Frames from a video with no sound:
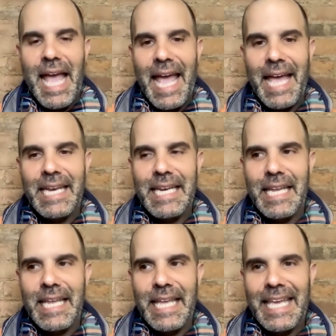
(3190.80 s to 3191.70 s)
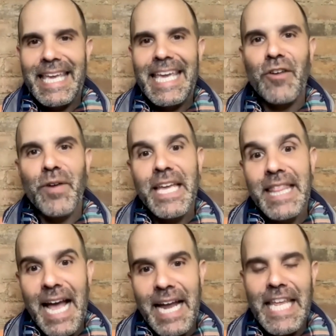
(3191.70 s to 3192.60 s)
And hearing
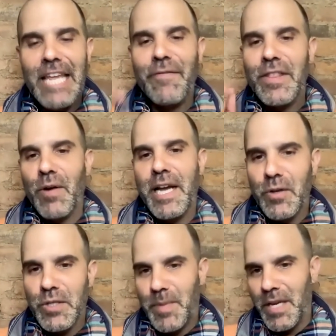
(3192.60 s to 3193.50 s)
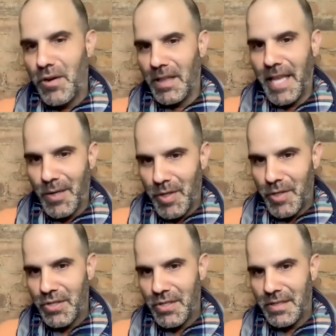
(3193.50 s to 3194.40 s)
that, even though I don't speak her
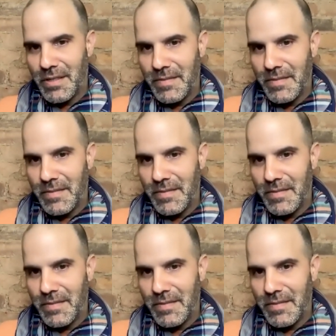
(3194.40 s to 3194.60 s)
language,